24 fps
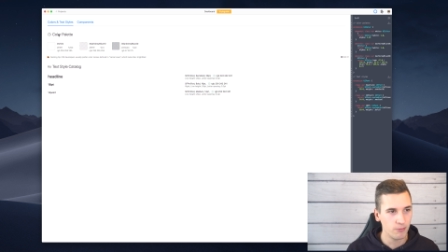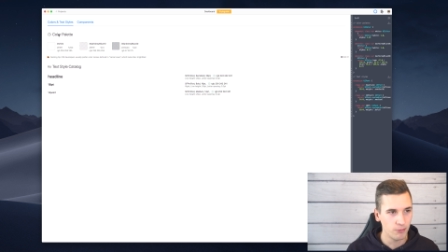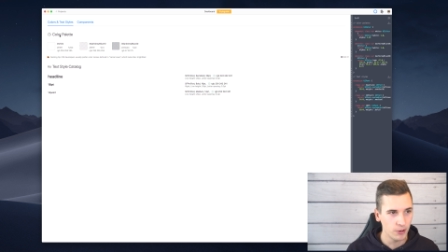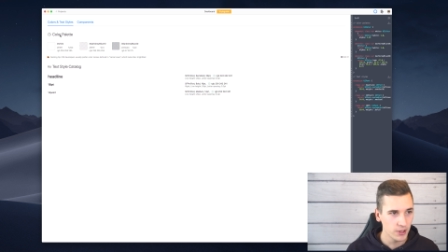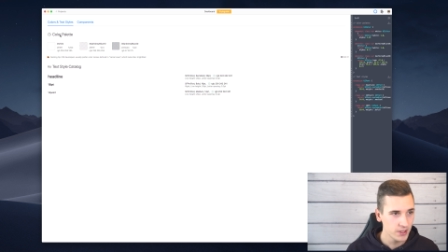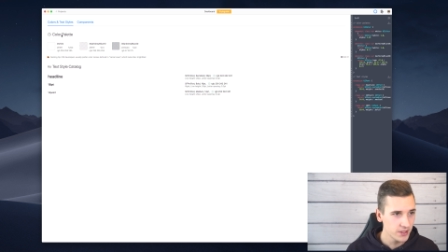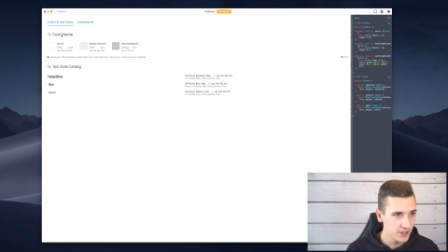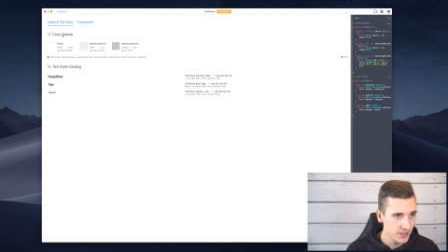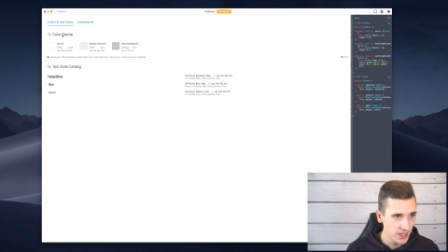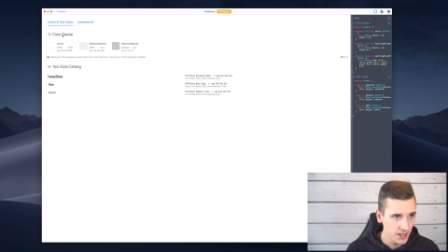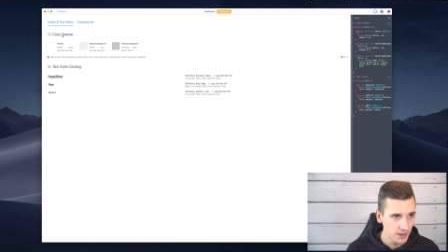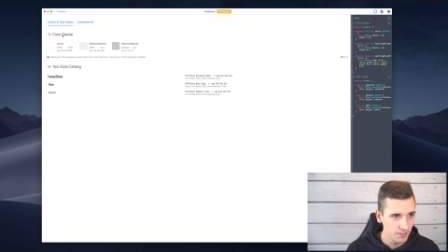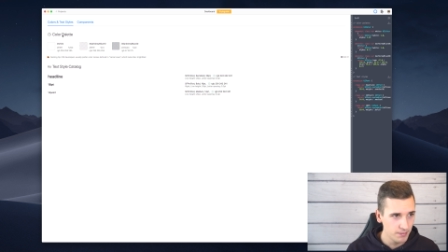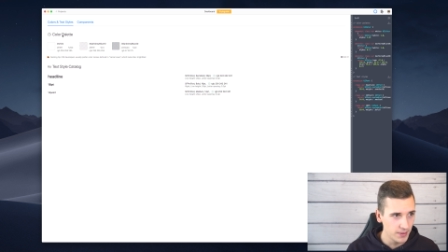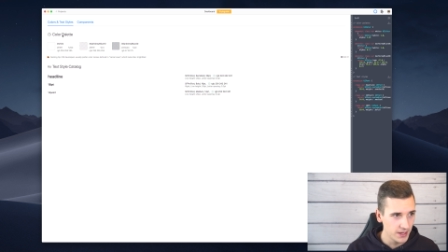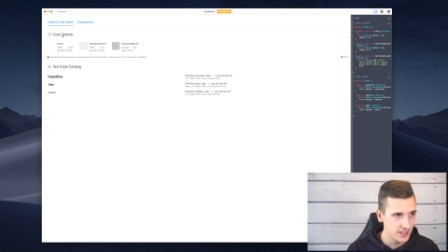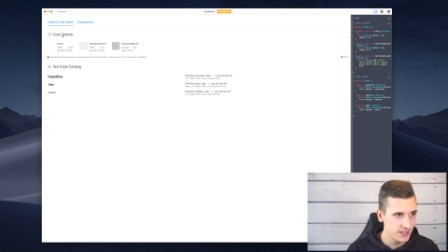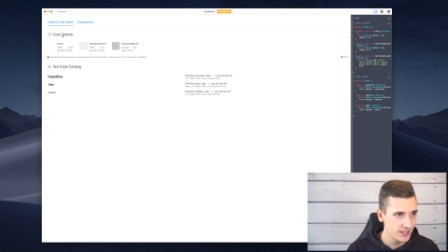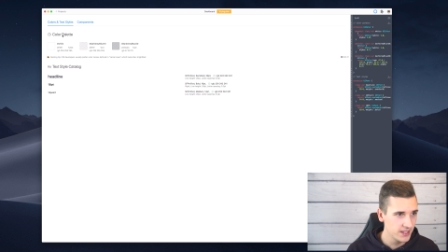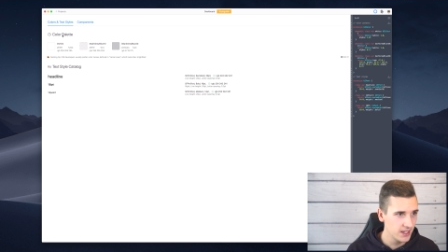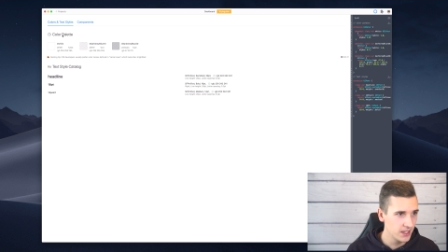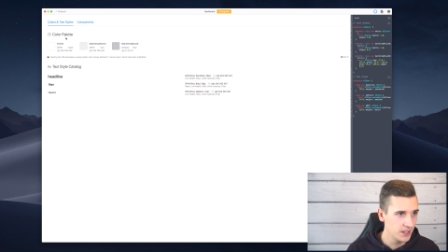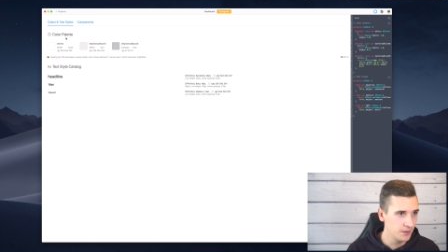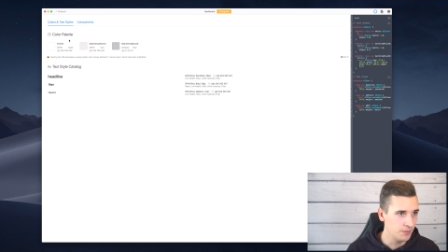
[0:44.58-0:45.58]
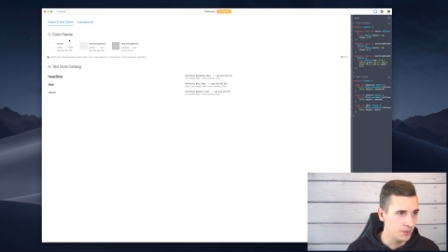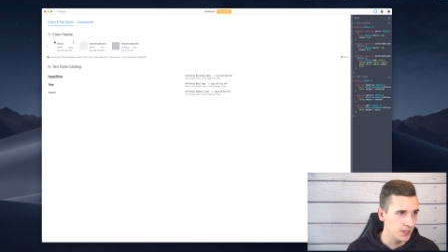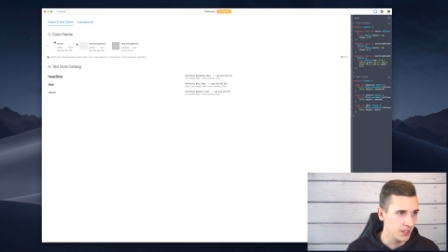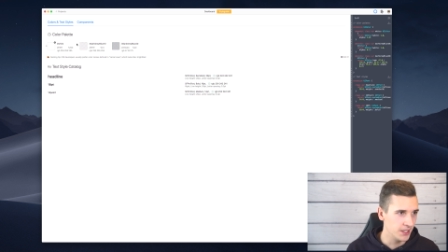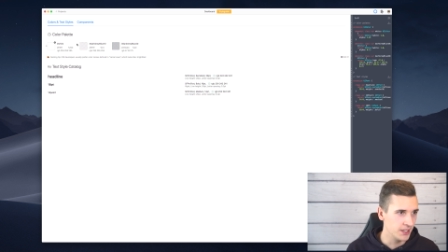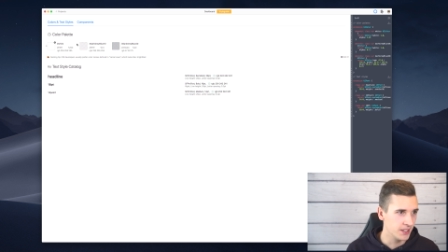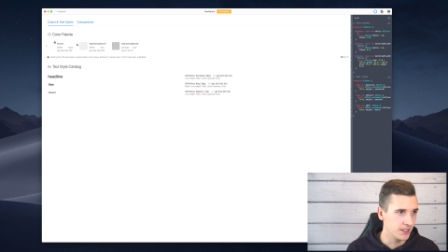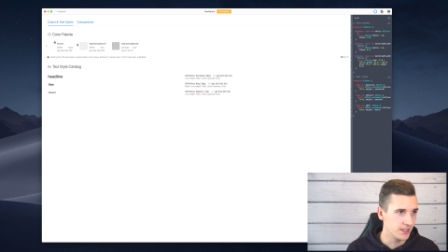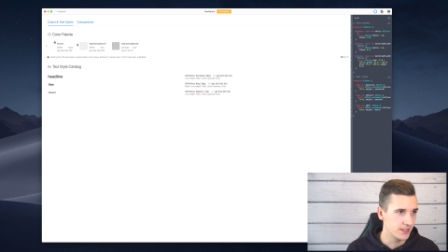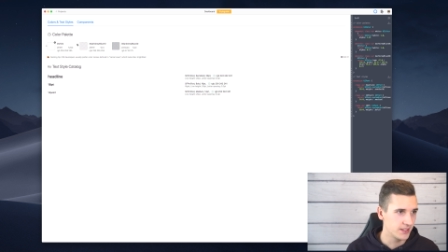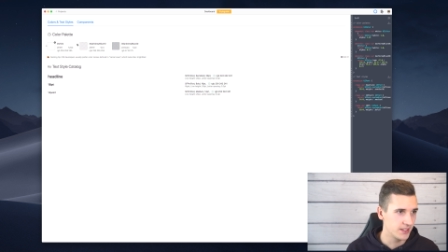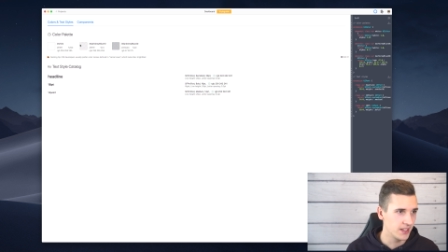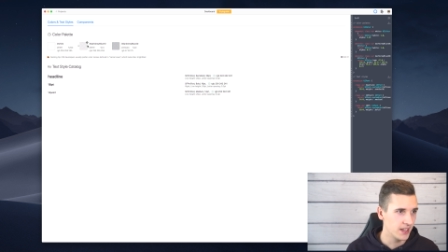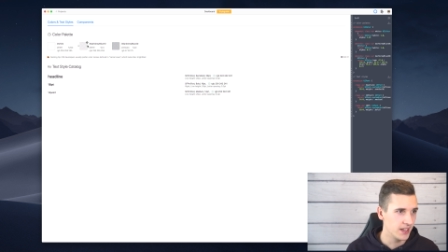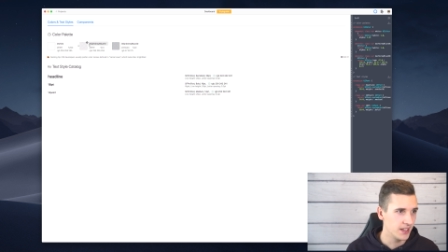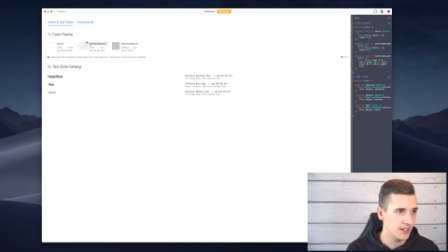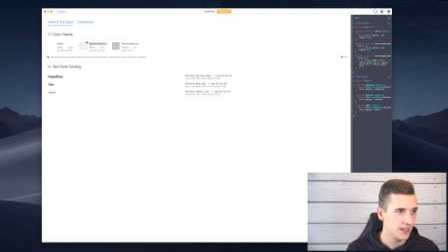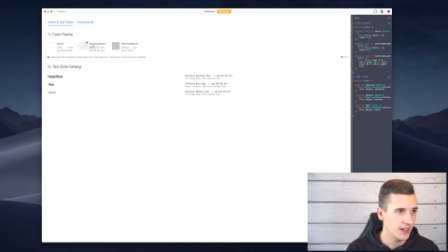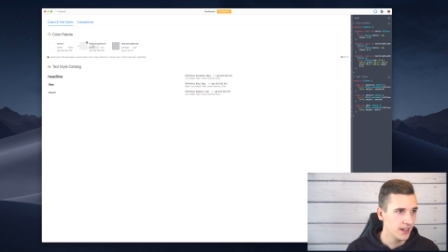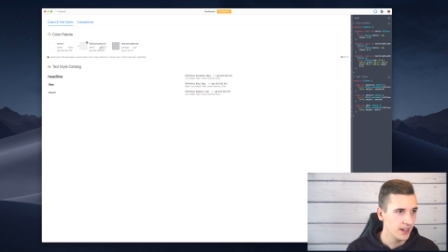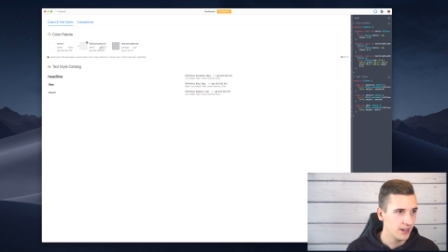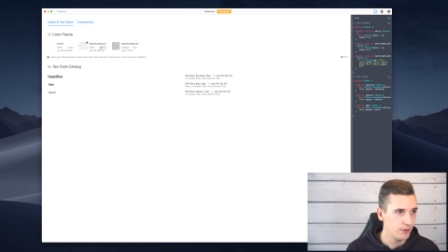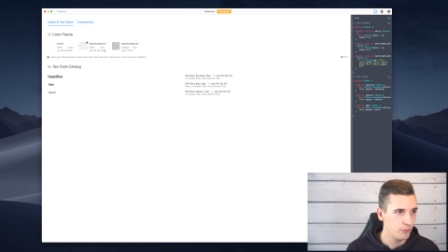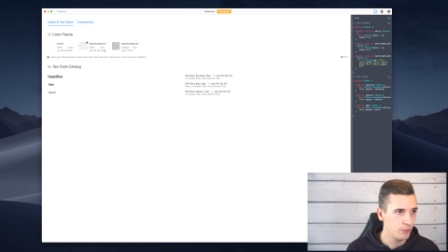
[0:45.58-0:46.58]
what they basically mean is
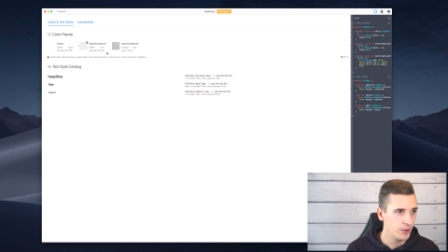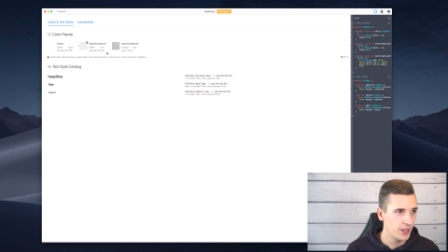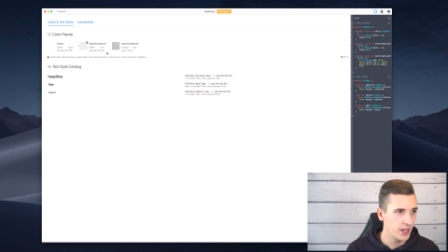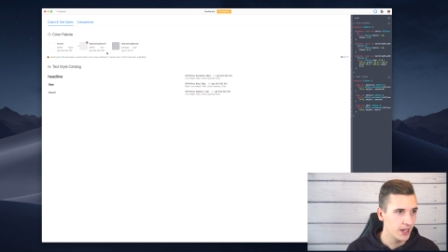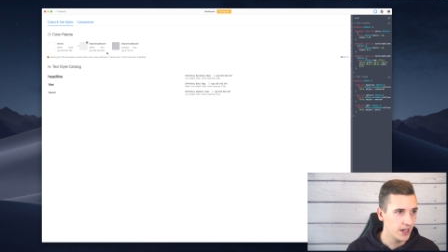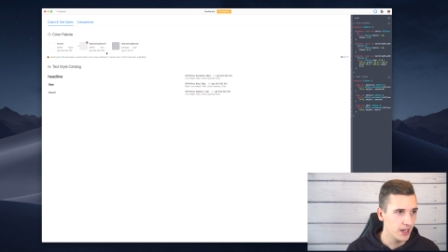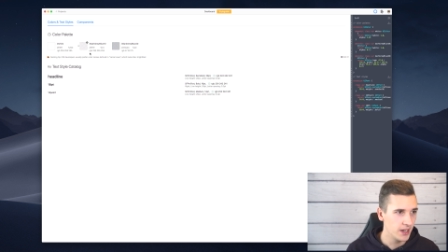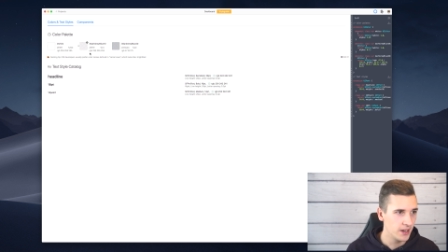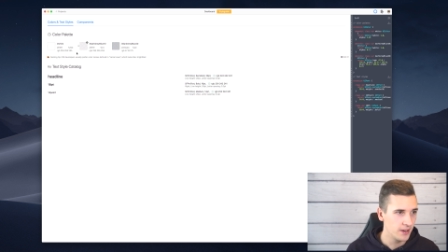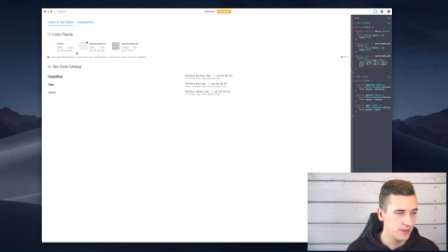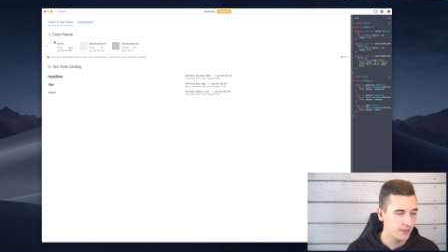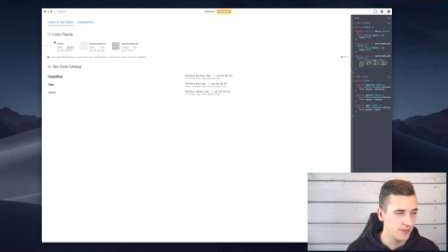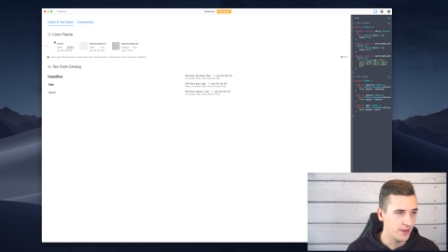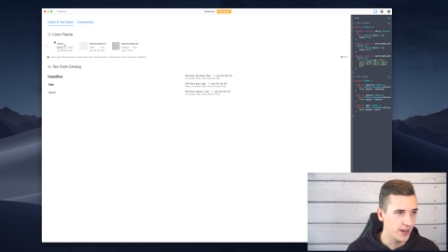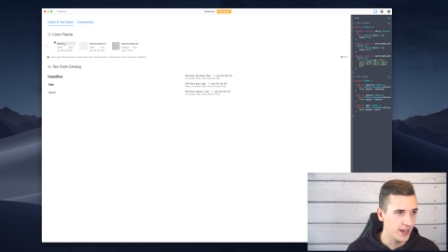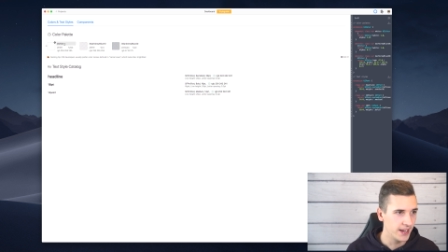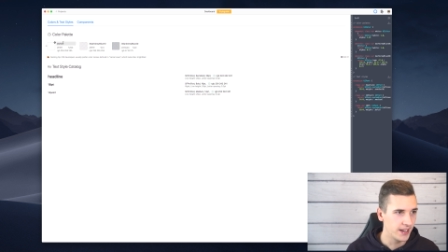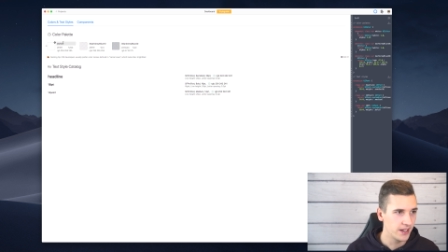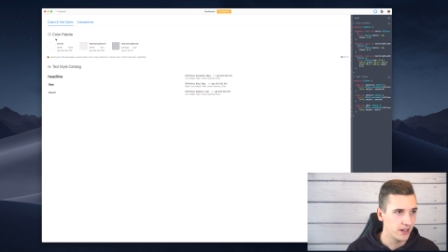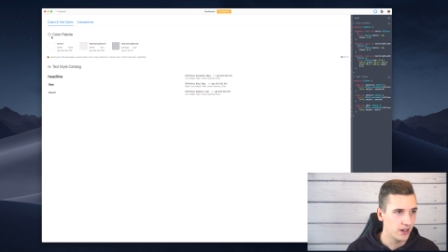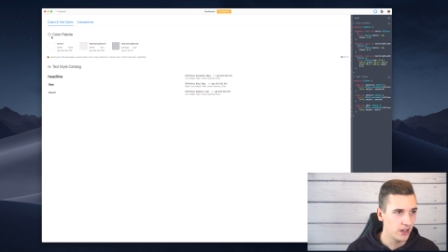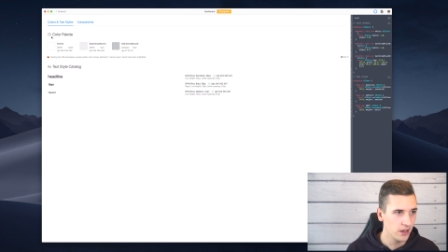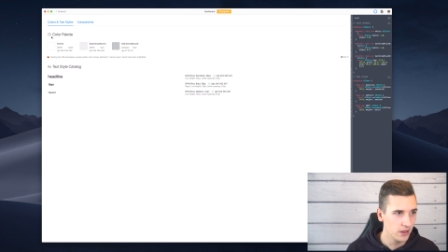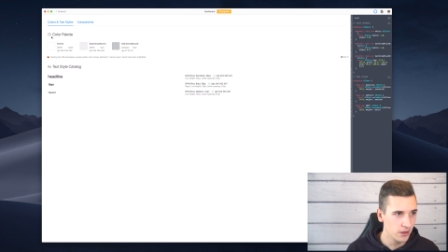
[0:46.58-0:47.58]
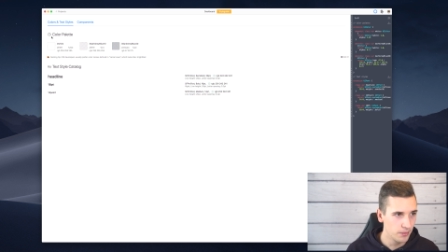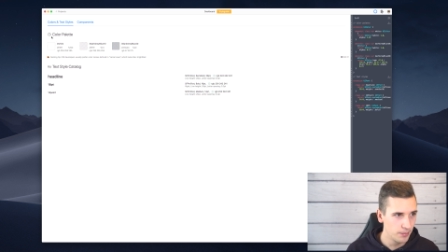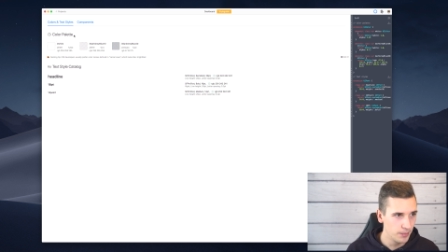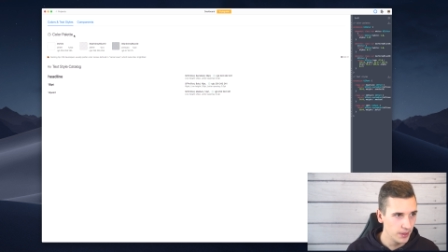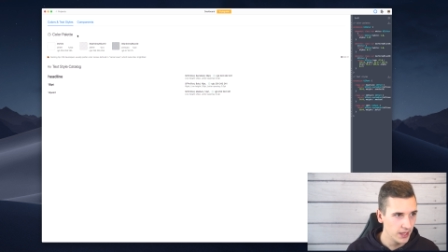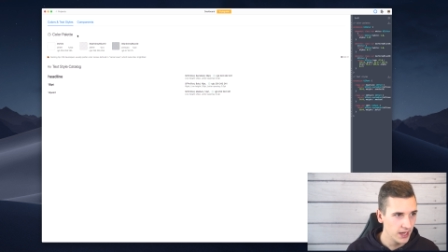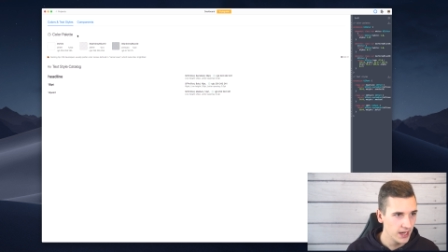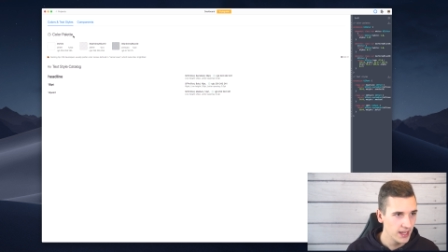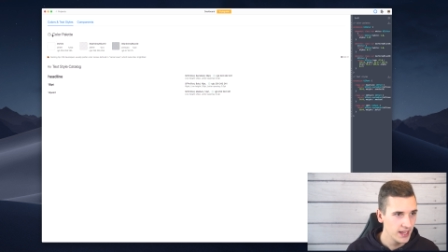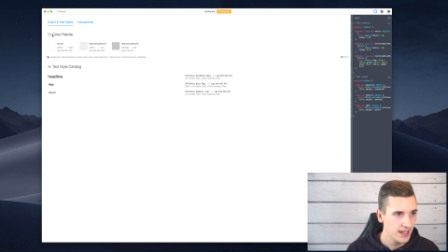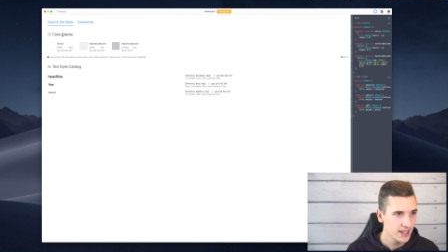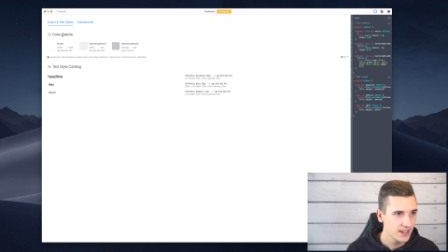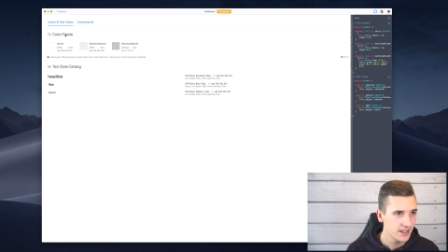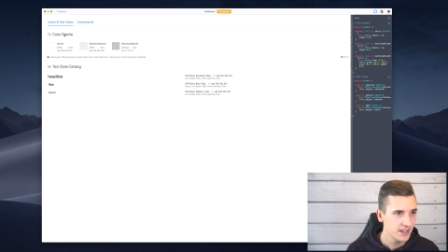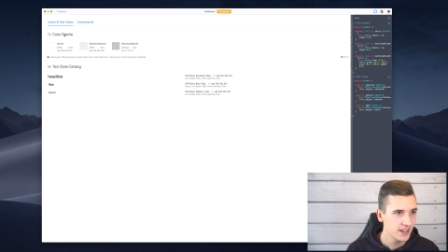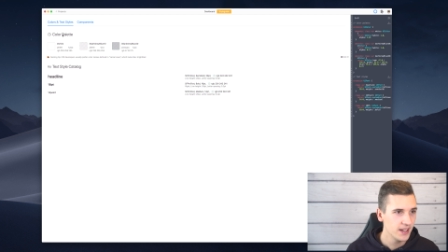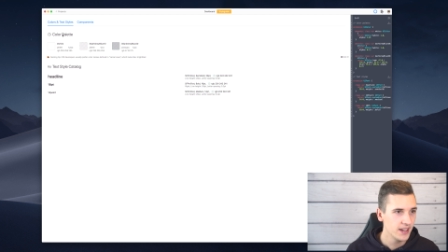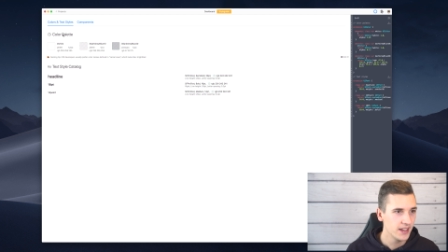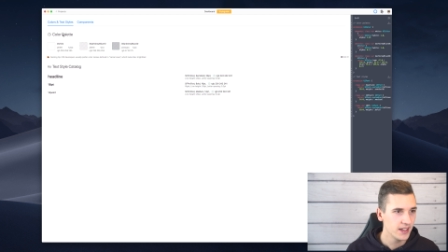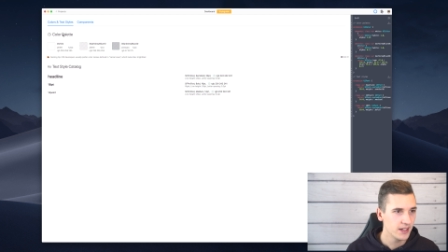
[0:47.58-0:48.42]
that we have a color palette